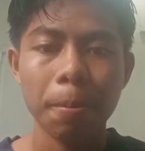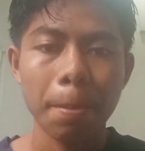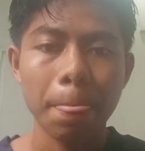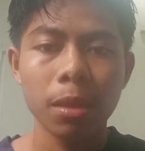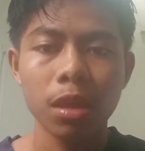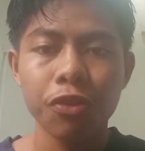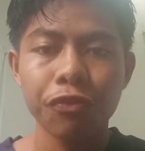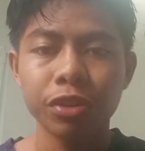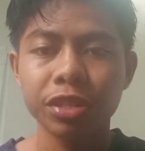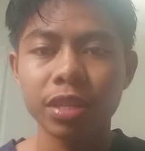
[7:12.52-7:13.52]
For
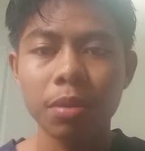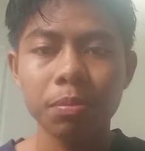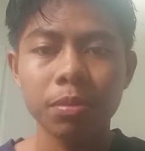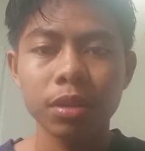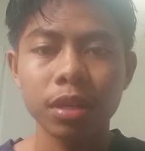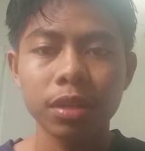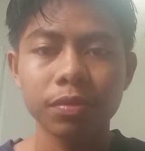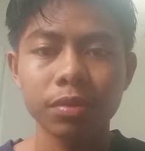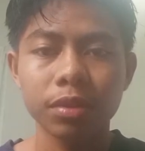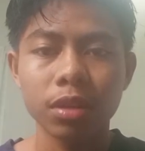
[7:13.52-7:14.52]
example,
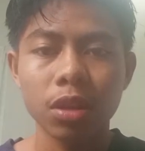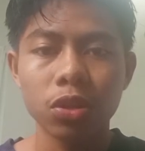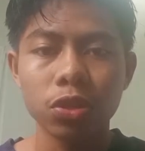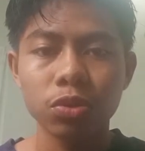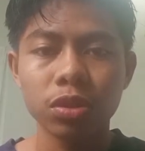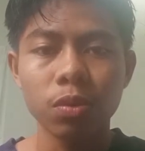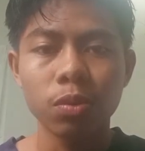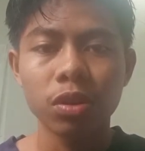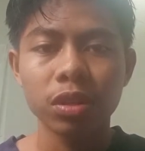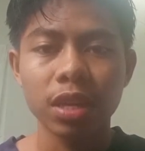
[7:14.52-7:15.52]
use the word "kid"
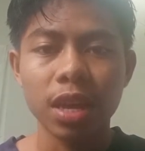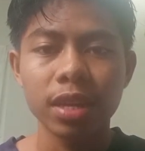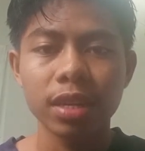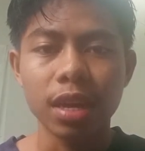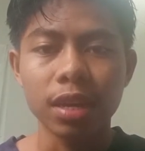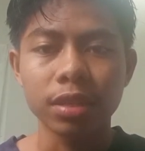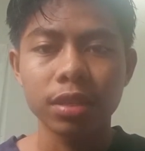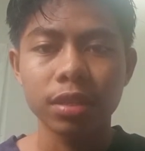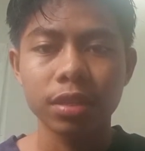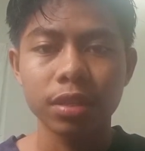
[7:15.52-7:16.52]
as
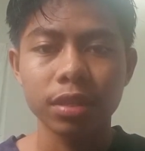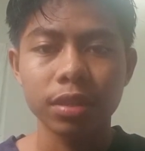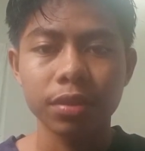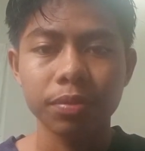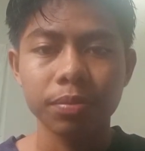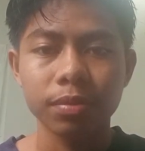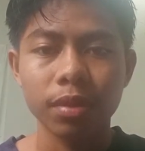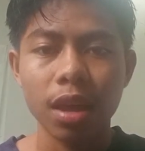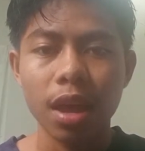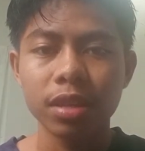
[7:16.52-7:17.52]
an
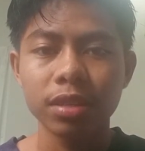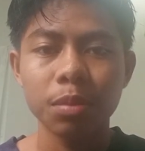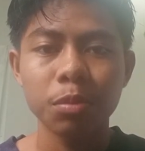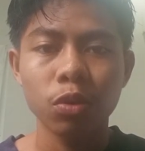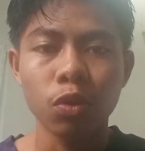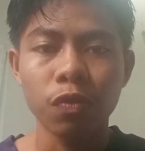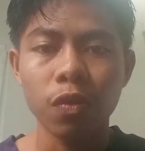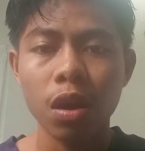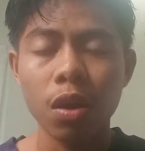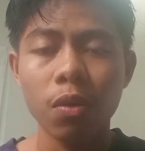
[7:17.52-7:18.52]
example of how our
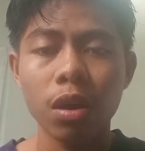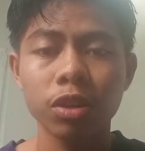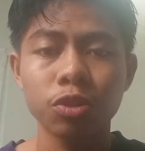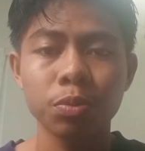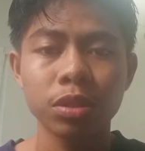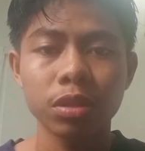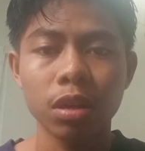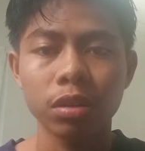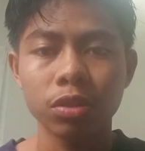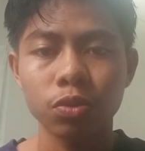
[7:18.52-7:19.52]
speech organs work
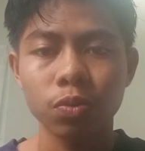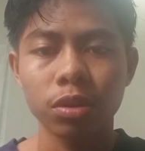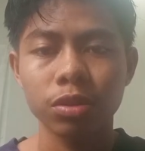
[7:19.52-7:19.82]
together.